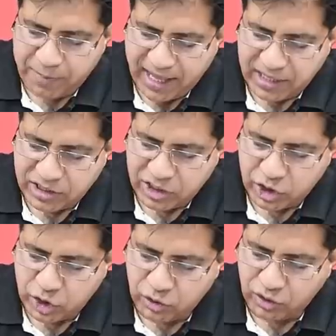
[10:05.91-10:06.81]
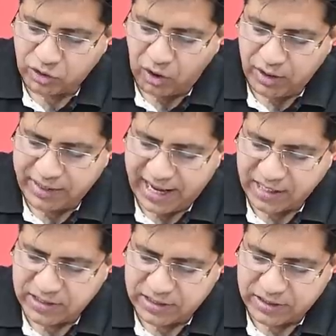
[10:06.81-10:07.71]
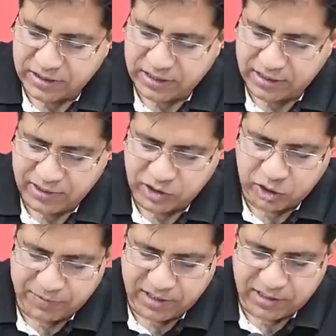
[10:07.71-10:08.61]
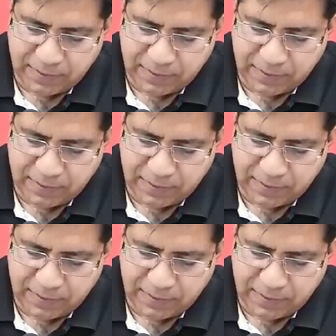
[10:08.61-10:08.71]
managers should contact certain customers